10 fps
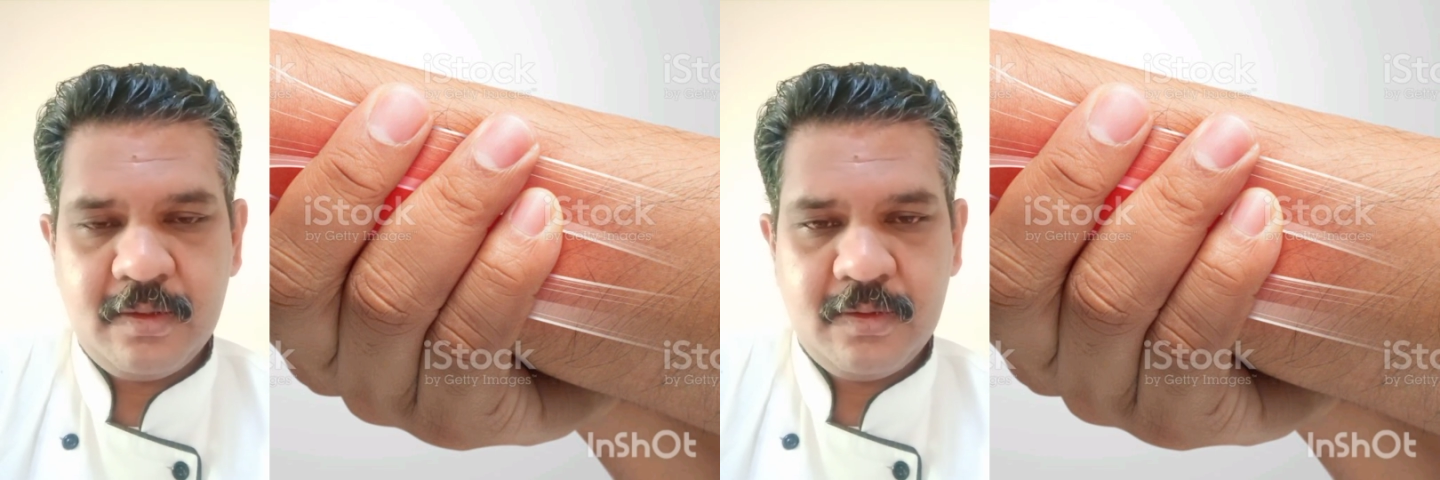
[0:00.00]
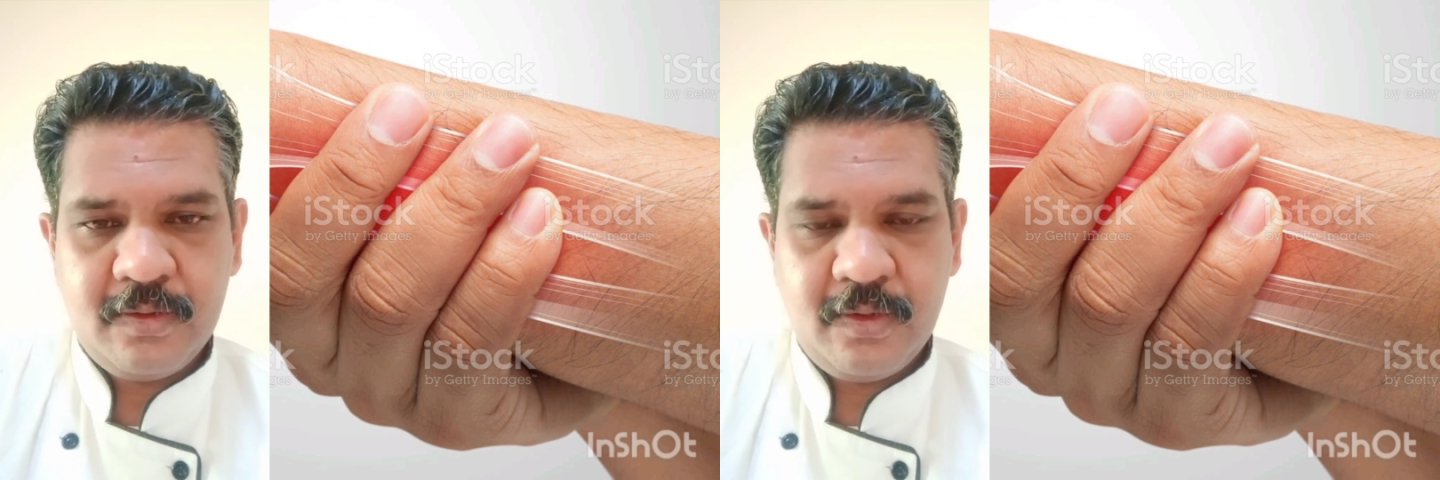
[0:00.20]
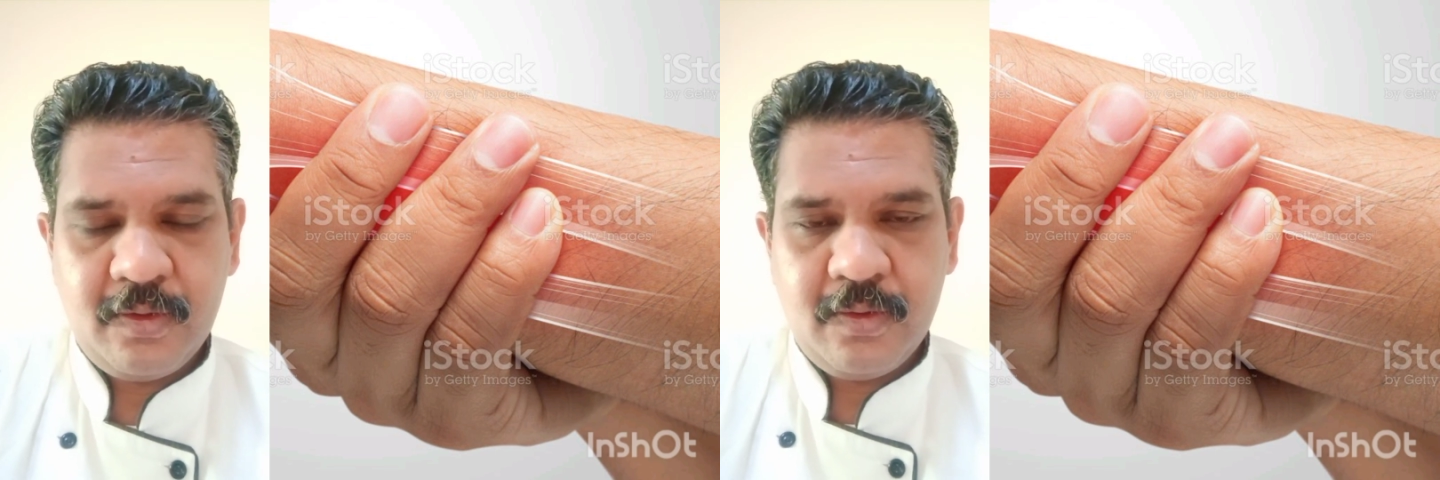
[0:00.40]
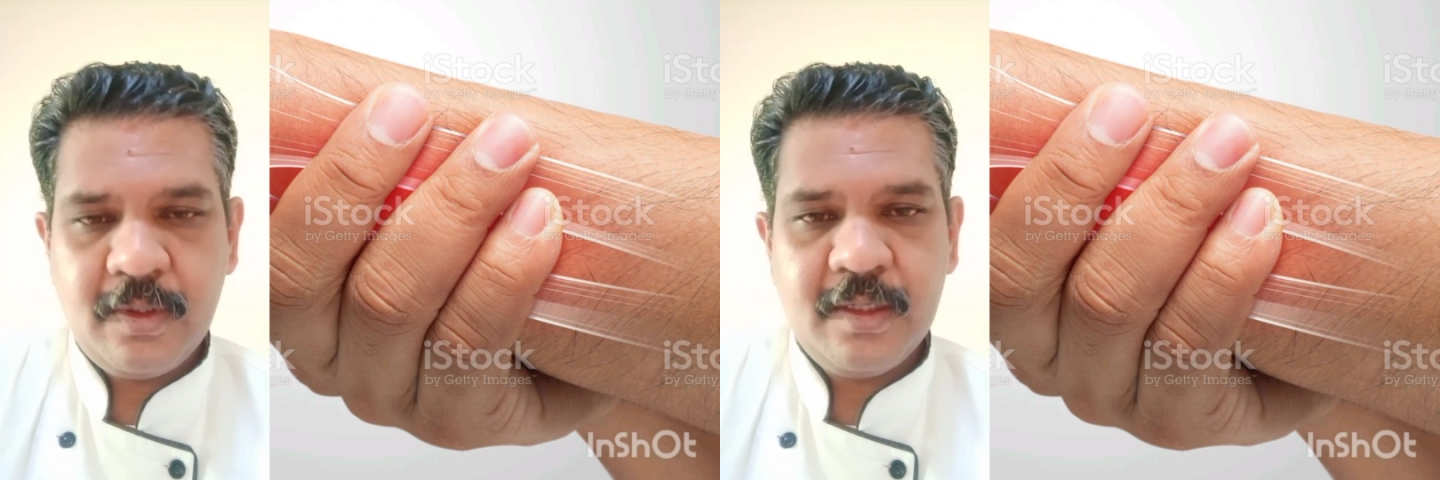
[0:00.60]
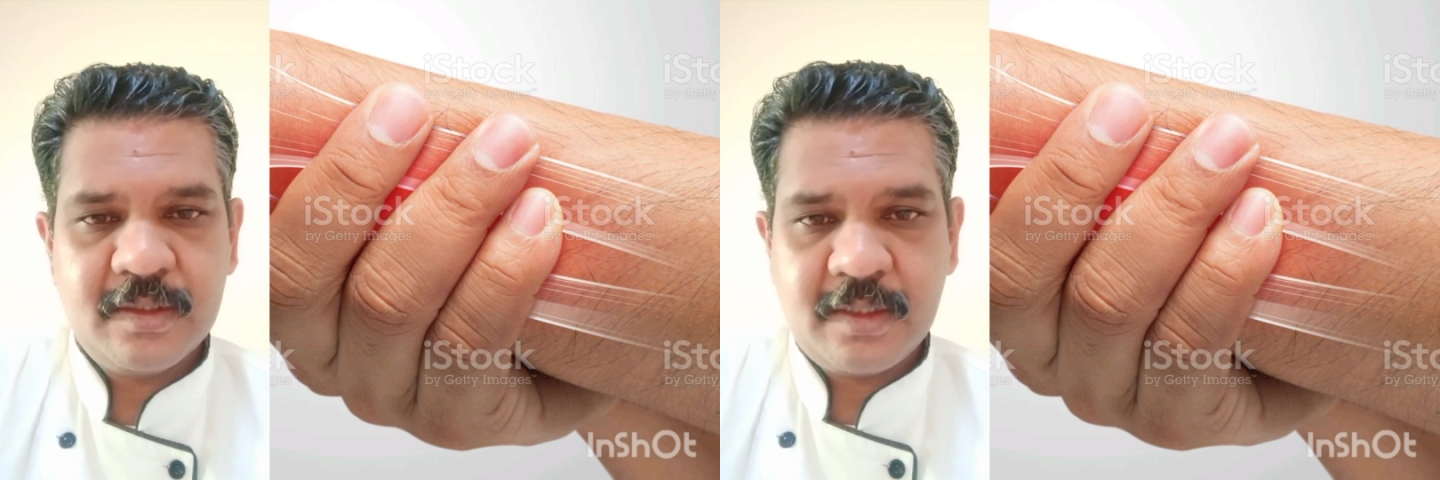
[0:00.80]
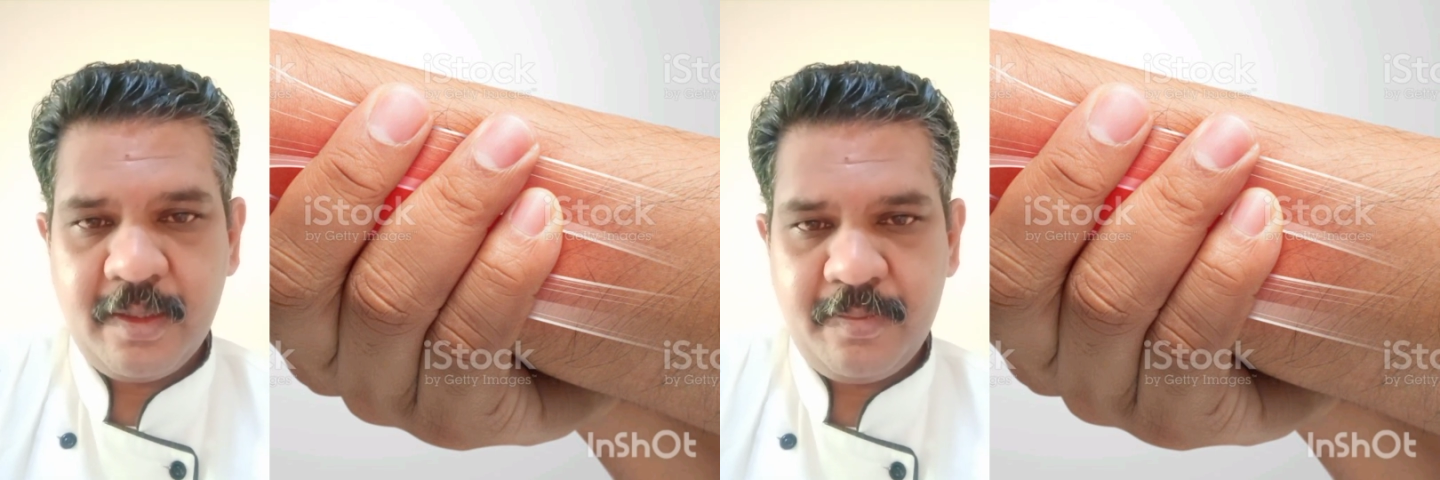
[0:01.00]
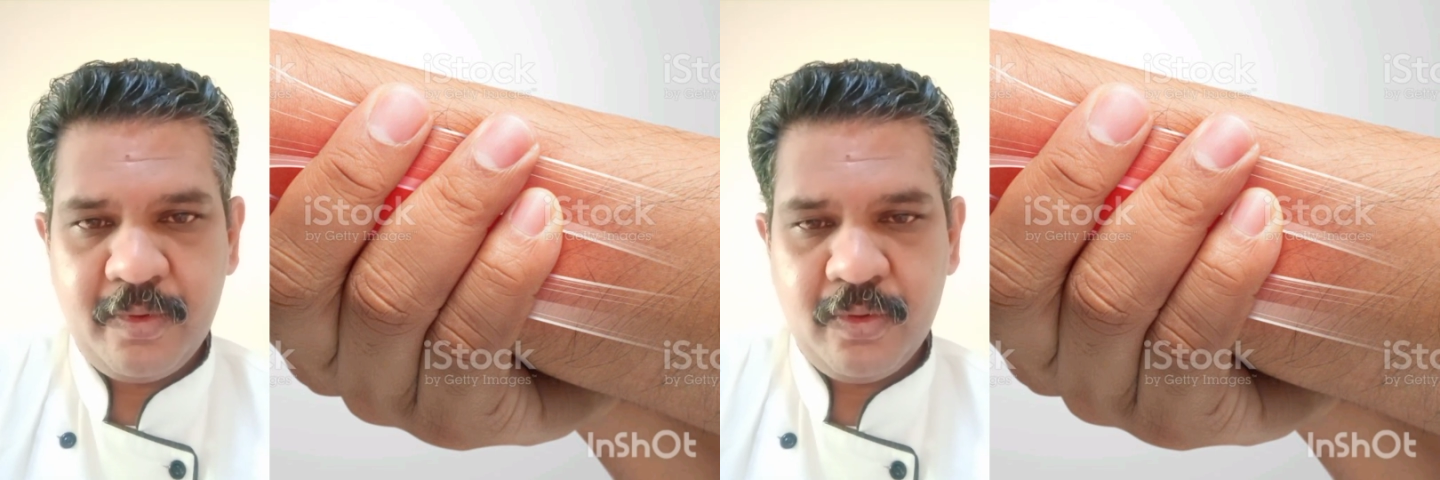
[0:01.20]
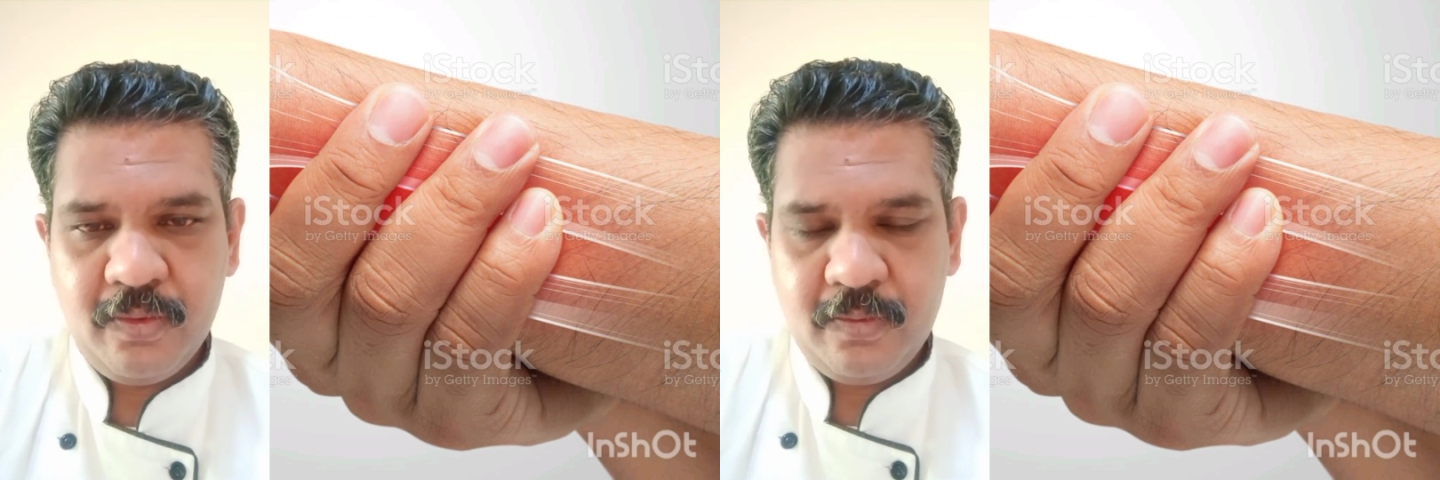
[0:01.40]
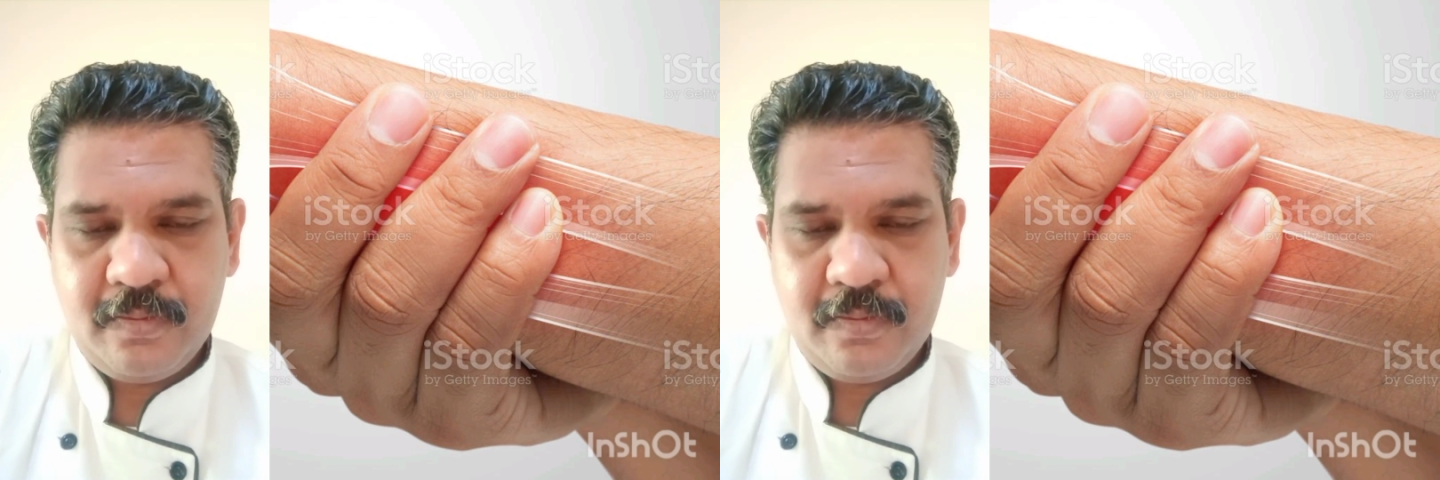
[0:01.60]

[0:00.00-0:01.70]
so it's keep you